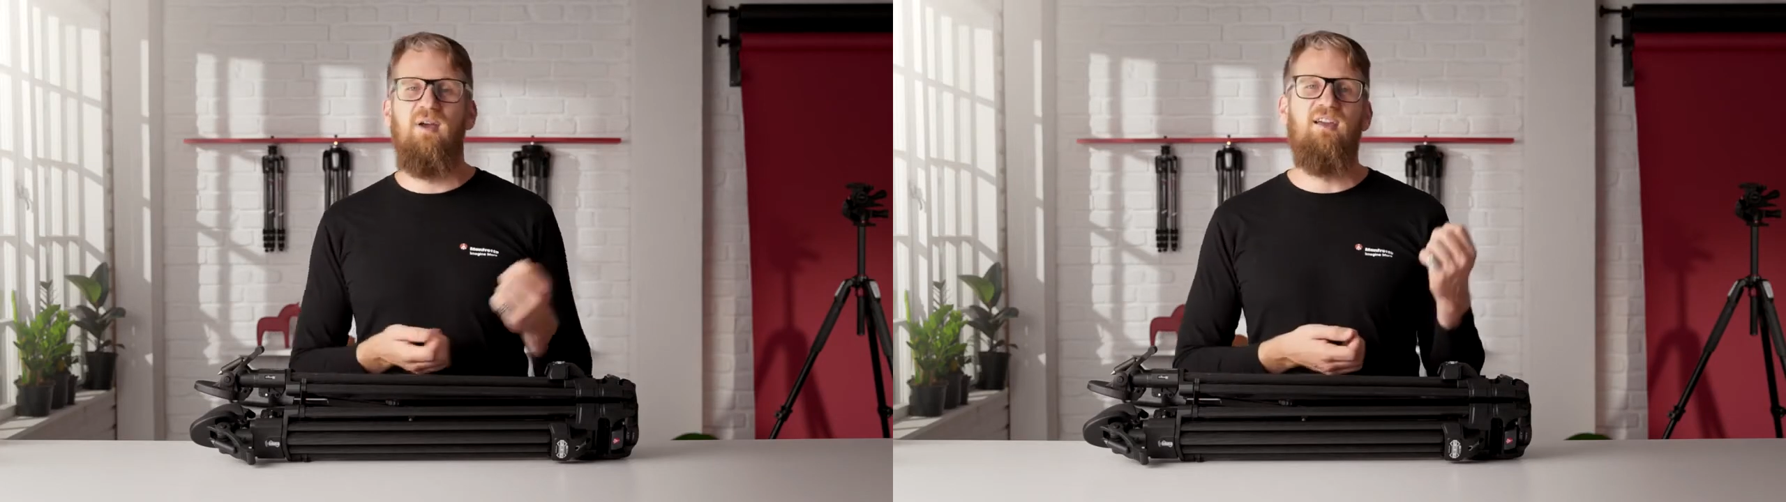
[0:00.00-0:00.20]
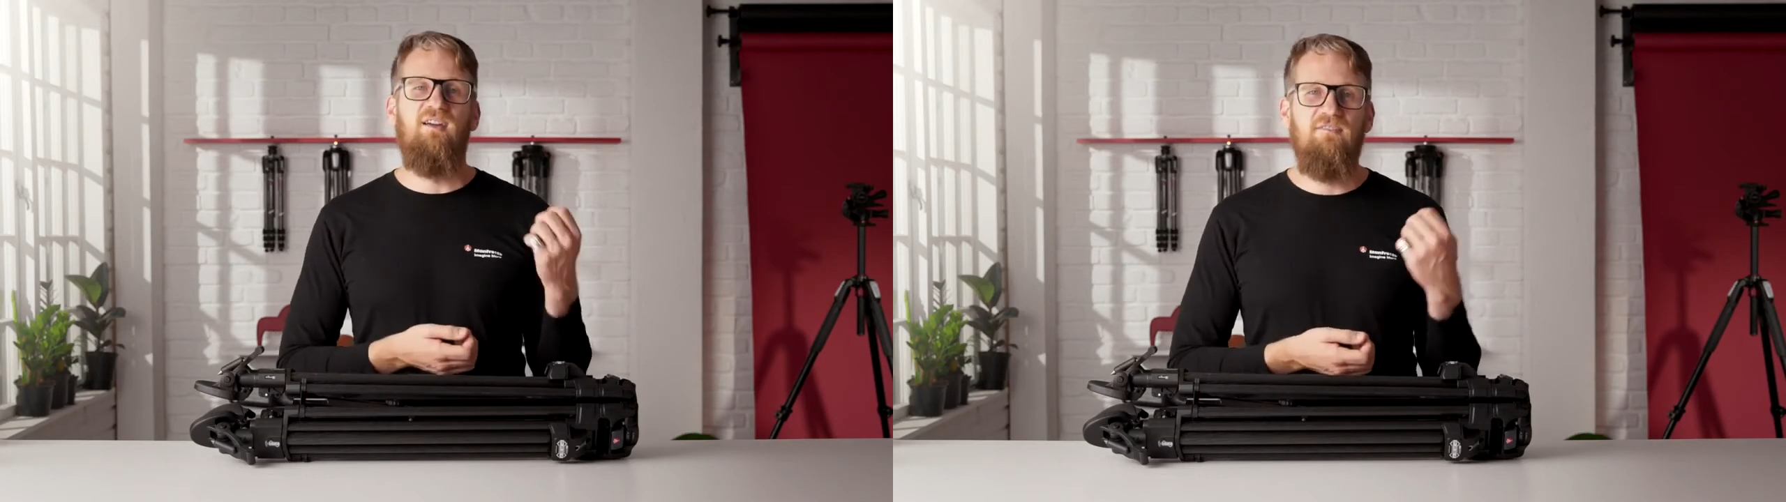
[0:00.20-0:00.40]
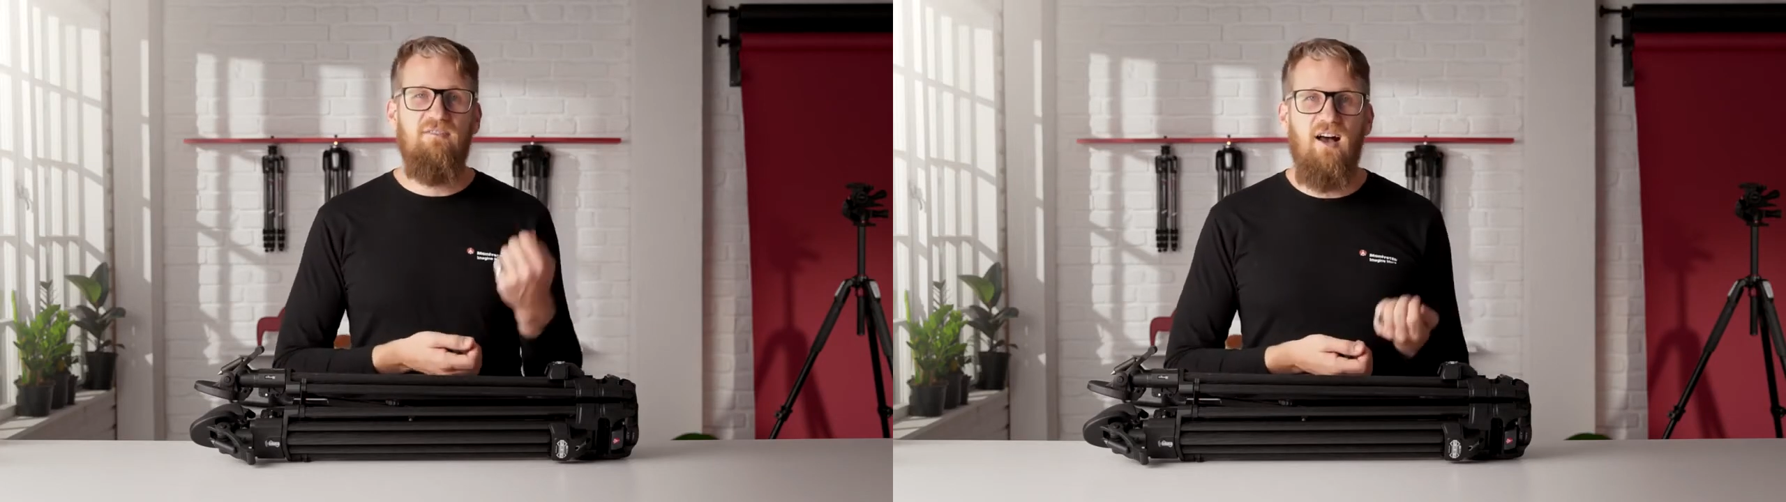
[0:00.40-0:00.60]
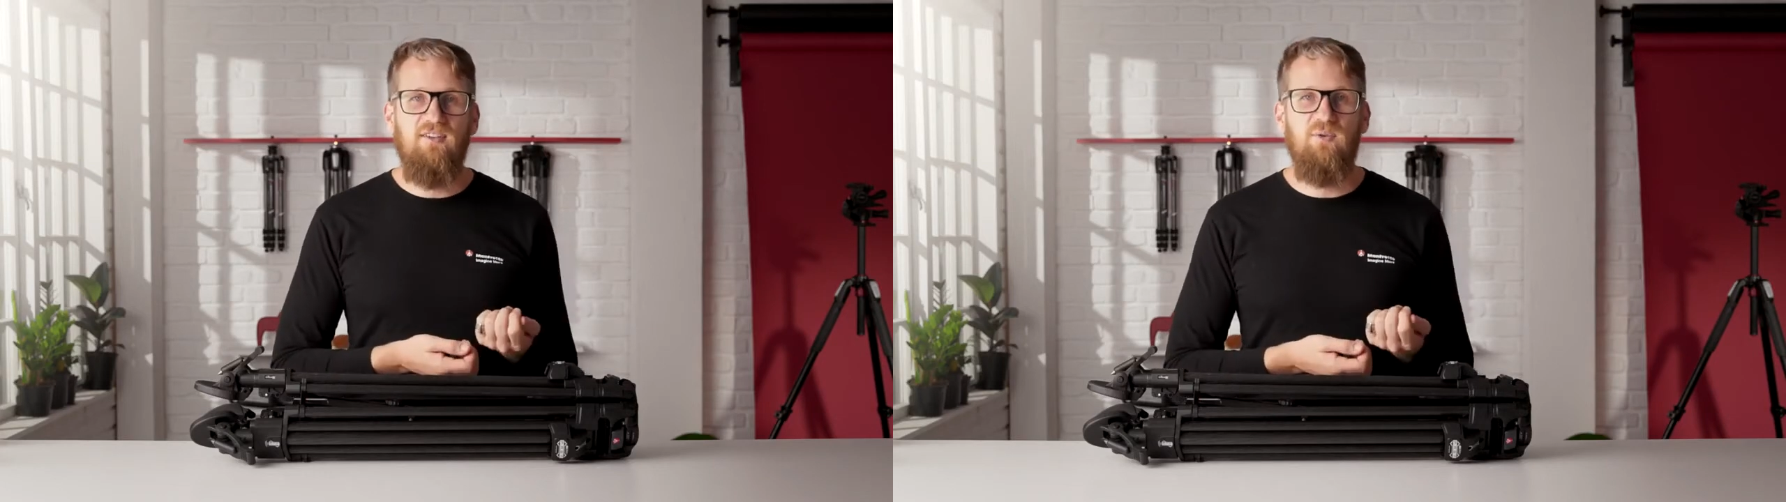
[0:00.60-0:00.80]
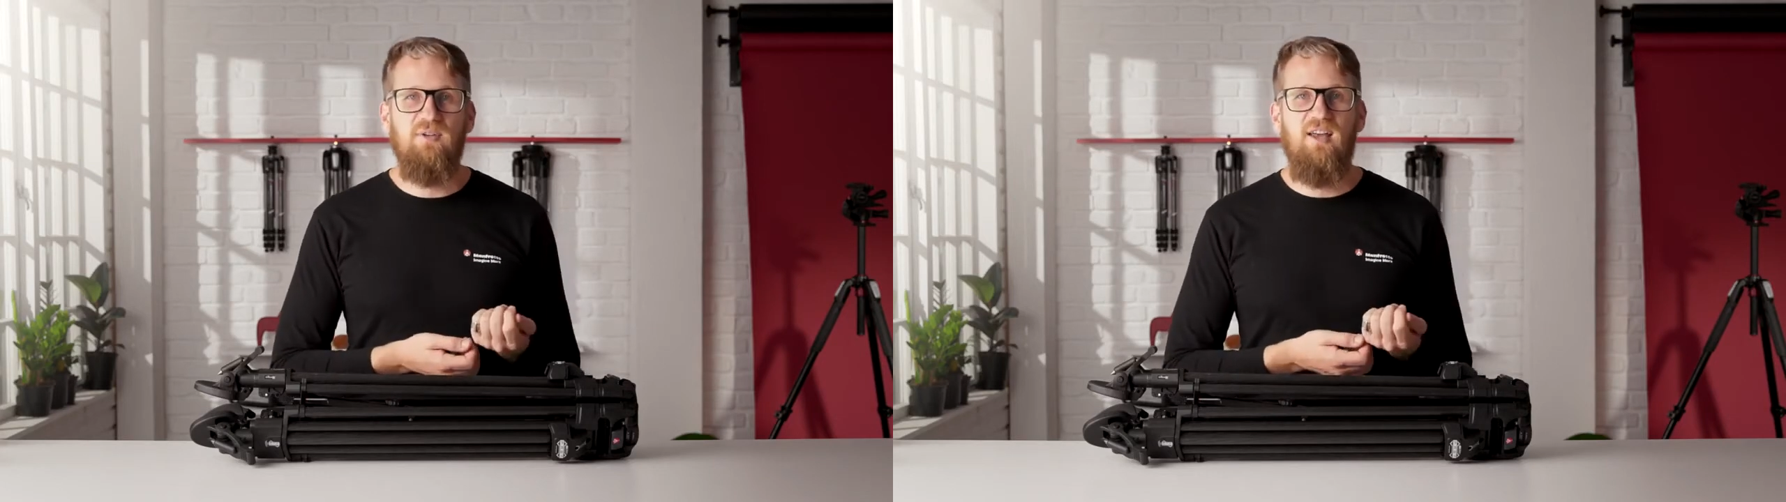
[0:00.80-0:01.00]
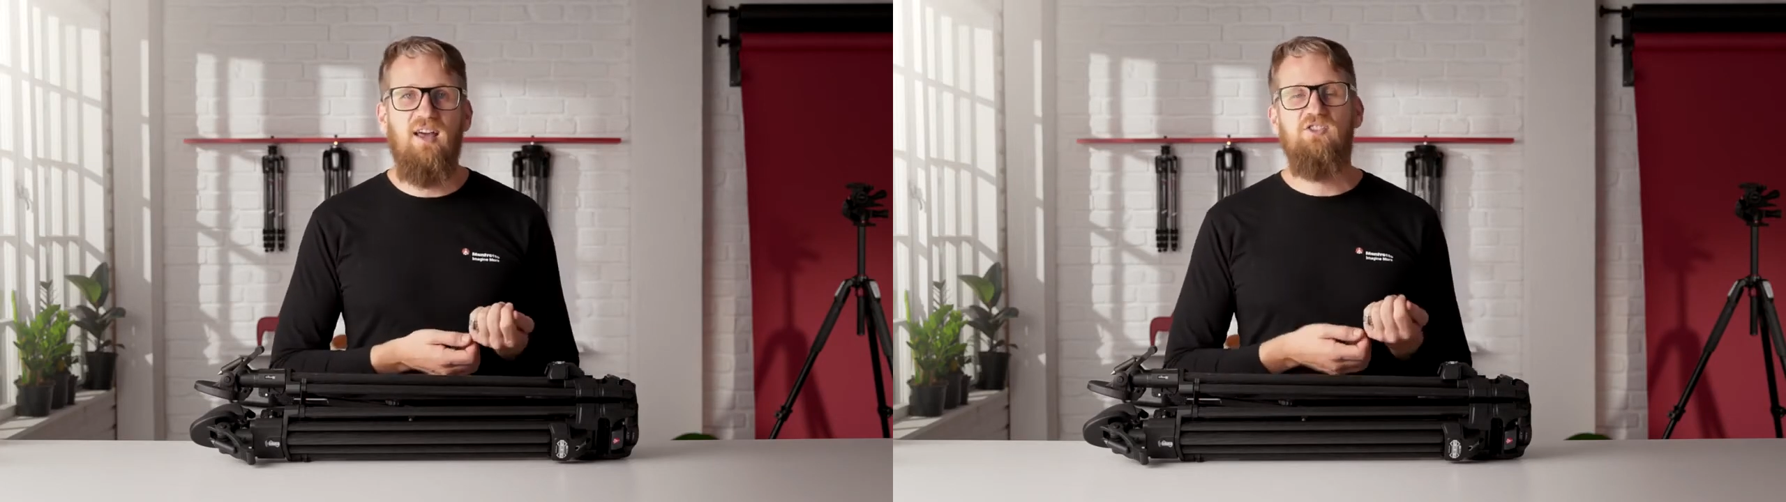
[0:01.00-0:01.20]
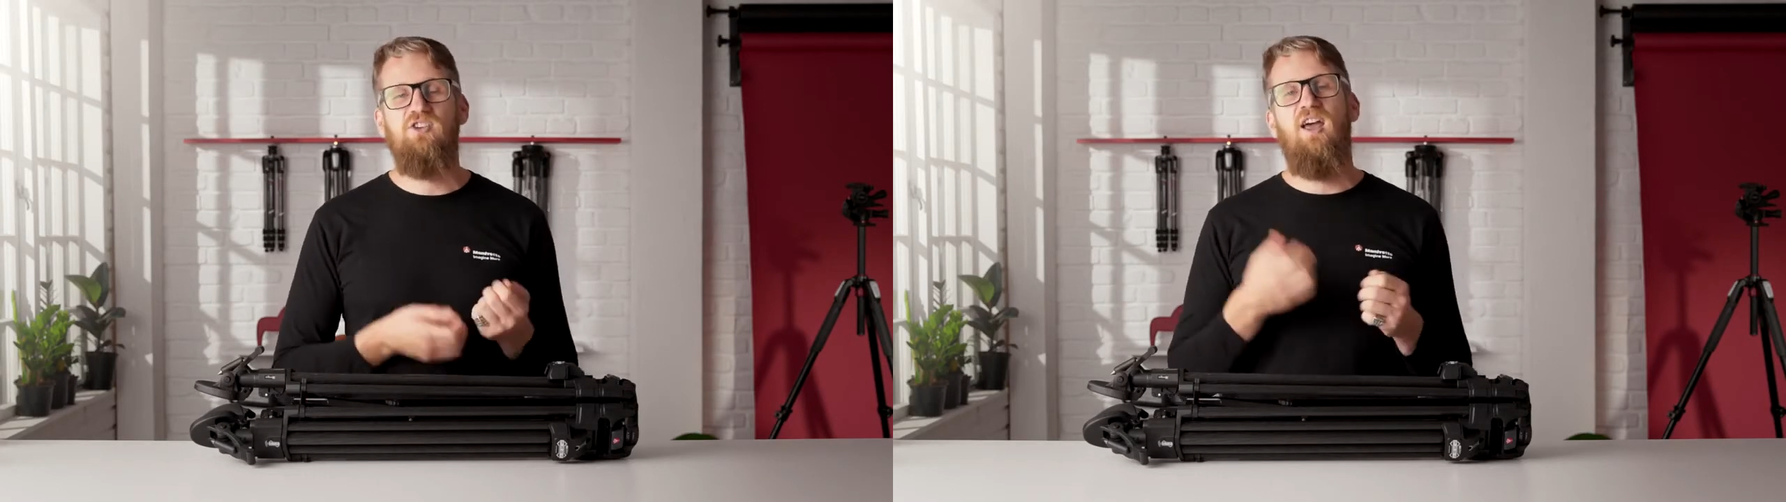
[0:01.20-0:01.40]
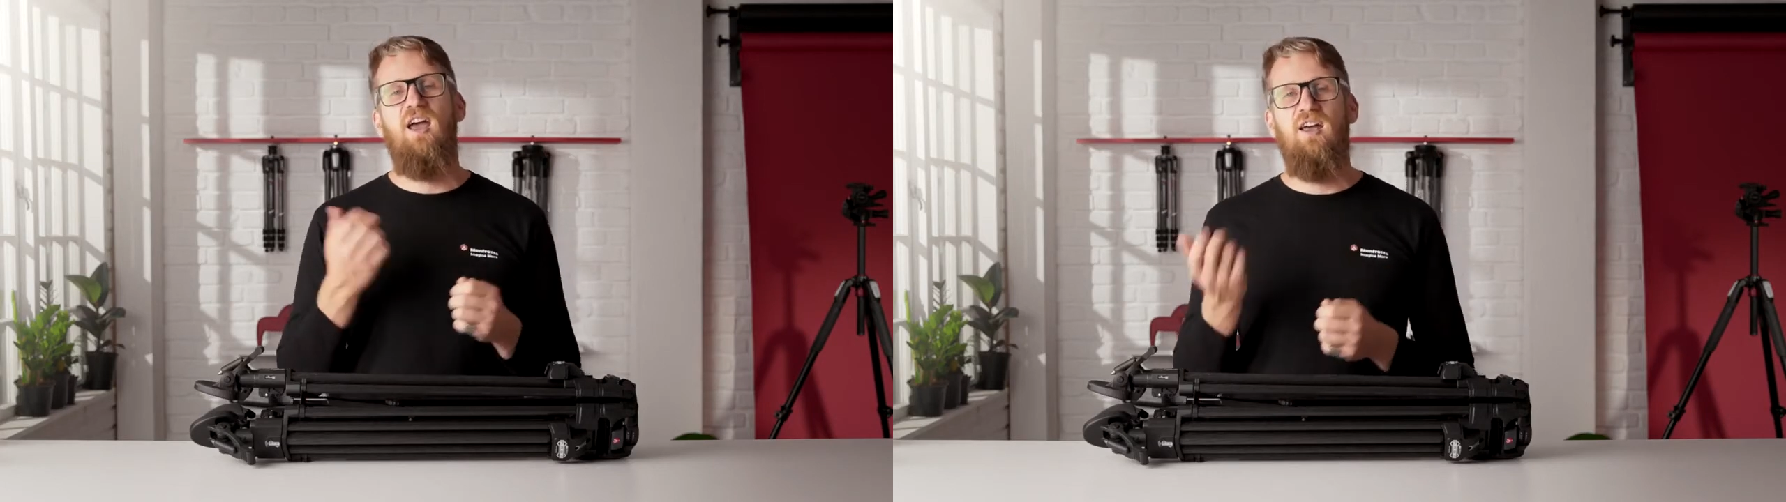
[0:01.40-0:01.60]
making it fast to attach
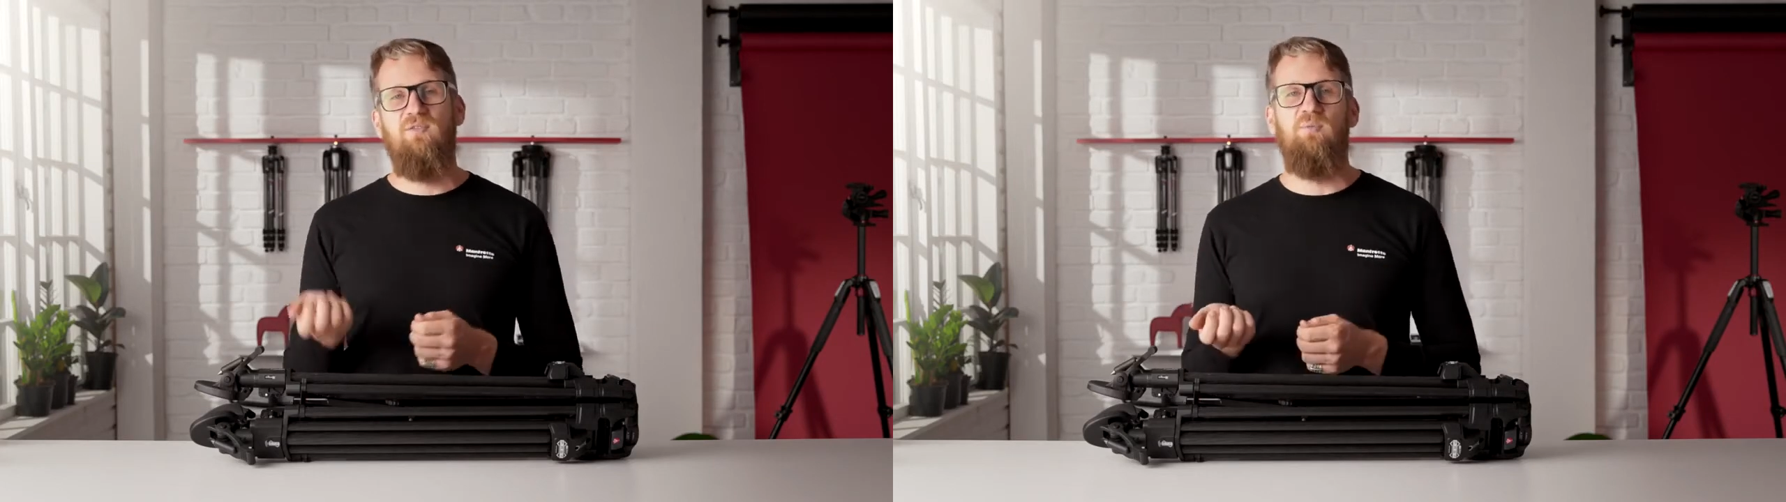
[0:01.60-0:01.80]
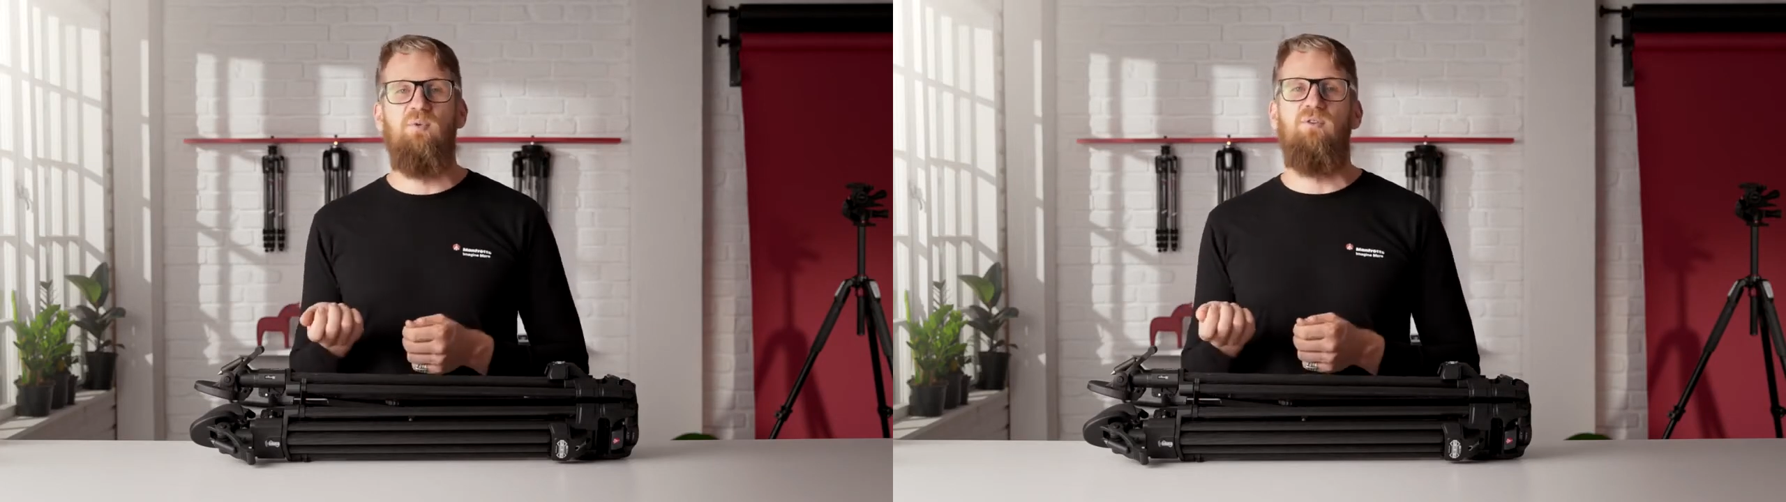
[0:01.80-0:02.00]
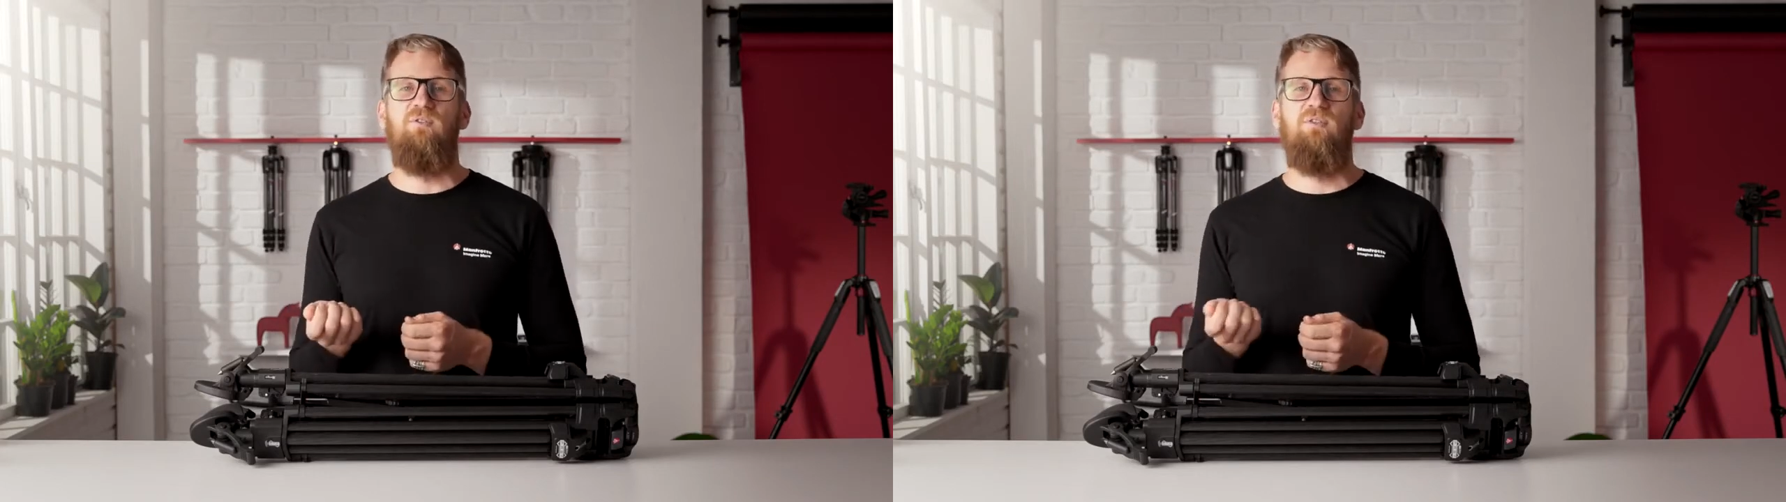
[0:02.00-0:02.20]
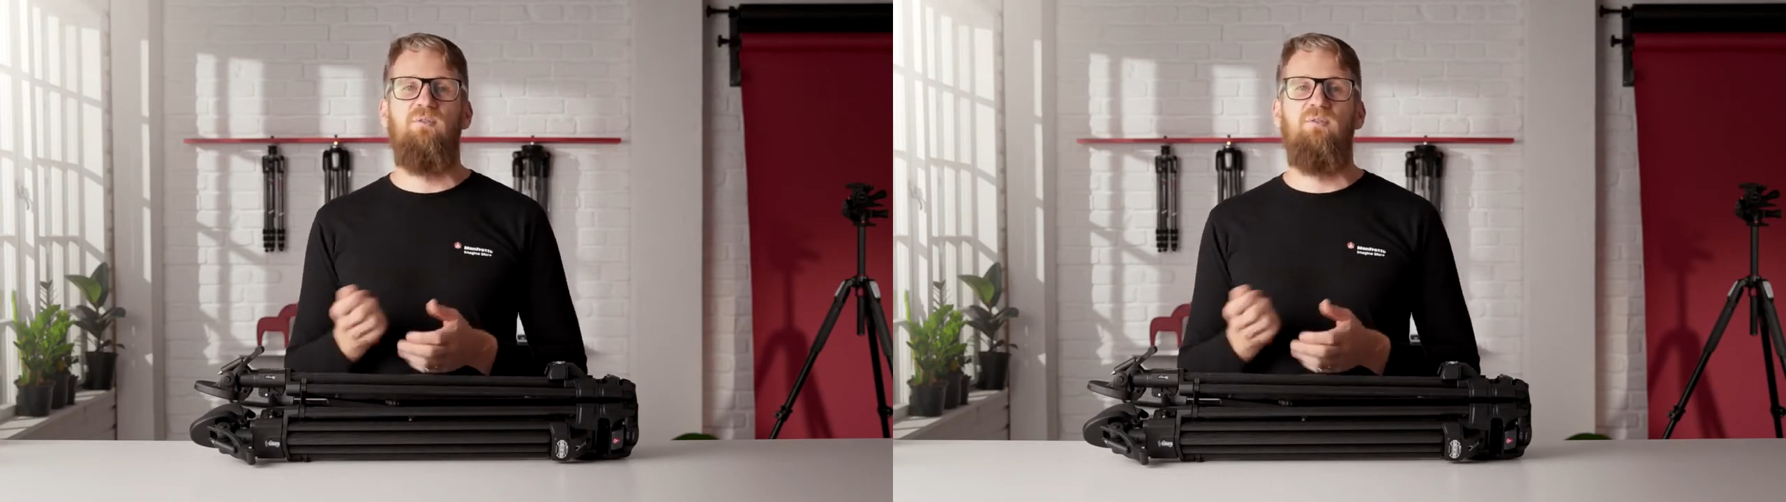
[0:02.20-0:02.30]
and remove.